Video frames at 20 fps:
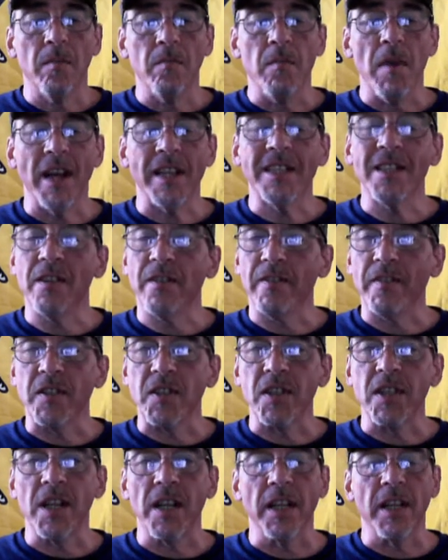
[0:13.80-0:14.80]
mental
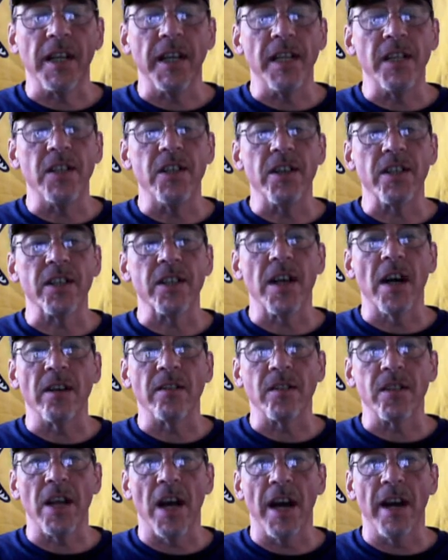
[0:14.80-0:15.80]
facility just
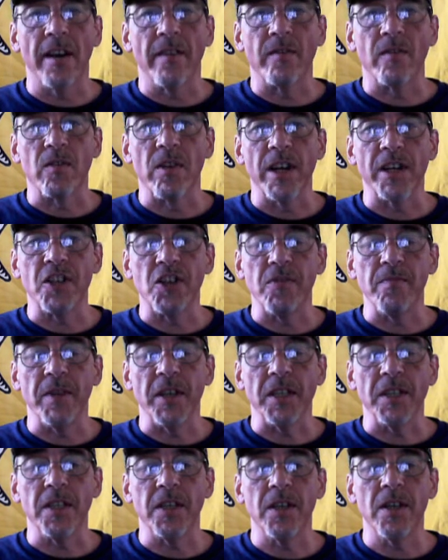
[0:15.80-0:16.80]
outside of
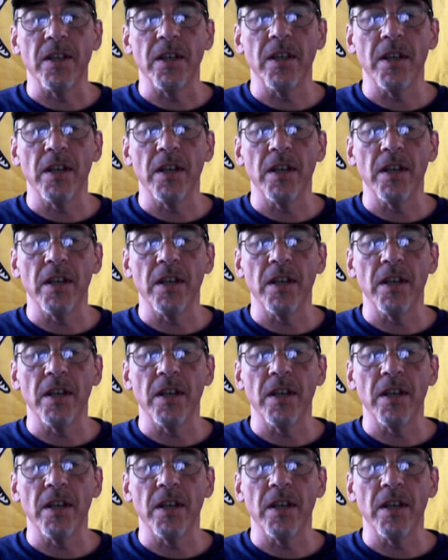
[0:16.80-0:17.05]
Richmond